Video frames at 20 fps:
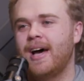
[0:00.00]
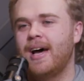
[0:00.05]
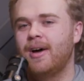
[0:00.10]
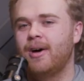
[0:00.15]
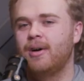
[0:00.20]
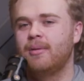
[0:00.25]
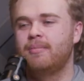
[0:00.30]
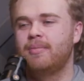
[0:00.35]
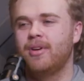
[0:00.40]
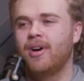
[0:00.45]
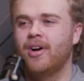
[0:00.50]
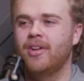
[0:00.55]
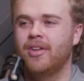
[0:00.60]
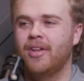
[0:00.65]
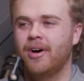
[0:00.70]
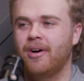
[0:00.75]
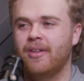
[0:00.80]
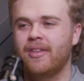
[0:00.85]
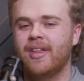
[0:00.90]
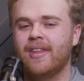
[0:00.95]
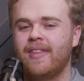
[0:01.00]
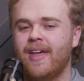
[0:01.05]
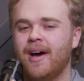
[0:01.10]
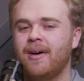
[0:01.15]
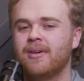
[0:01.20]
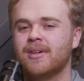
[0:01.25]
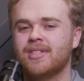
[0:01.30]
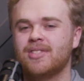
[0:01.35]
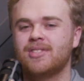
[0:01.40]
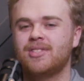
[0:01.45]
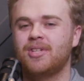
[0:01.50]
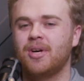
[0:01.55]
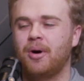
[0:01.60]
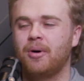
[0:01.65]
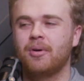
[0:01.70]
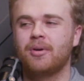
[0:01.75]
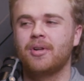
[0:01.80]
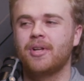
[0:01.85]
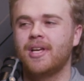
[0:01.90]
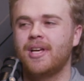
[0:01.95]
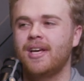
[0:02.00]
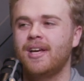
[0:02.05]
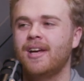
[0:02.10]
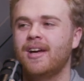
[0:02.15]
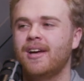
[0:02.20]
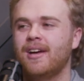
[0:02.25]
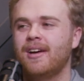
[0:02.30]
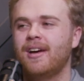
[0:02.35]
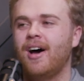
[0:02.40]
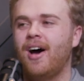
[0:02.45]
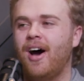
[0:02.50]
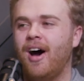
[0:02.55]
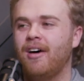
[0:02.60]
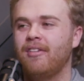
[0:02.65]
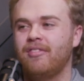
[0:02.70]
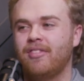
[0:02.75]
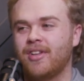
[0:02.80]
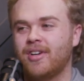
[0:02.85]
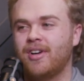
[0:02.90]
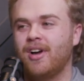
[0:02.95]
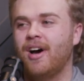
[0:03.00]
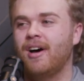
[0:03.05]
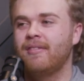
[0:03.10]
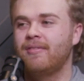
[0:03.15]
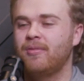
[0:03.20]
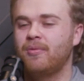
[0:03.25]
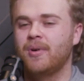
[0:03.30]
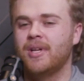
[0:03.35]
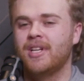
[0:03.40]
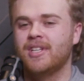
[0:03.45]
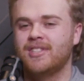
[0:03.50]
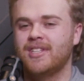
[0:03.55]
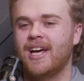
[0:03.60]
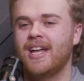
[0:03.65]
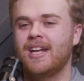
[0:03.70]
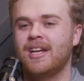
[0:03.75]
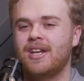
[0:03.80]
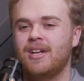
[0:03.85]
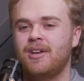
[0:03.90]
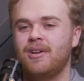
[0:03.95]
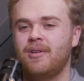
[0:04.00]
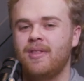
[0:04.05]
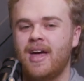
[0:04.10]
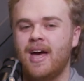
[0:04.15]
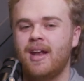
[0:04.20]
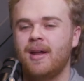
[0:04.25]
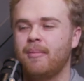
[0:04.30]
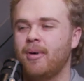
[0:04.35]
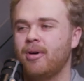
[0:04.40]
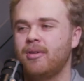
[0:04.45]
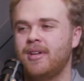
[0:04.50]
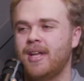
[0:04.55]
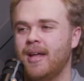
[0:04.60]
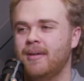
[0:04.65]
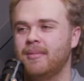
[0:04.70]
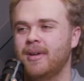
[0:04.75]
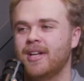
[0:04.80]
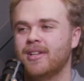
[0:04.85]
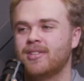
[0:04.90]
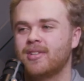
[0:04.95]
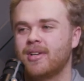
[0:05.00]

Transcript: I hope y'all know that was totally off the cuff. We decided to do that about 10 minutes